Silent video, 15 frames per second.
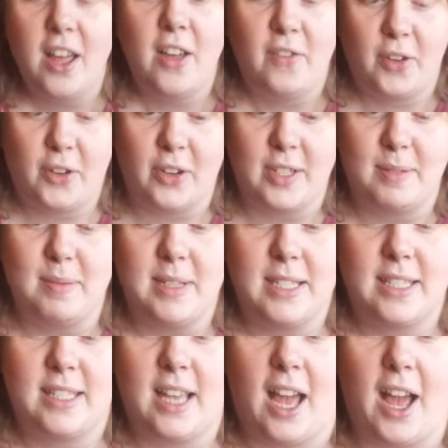for
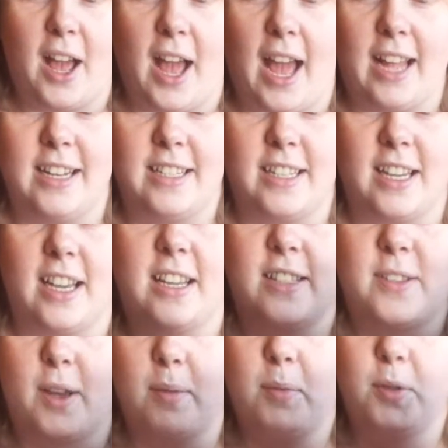Christmas, so
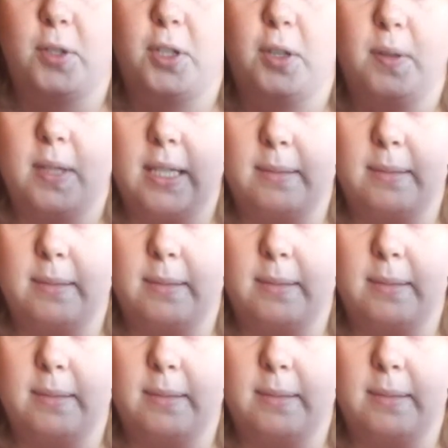I bought 2 of these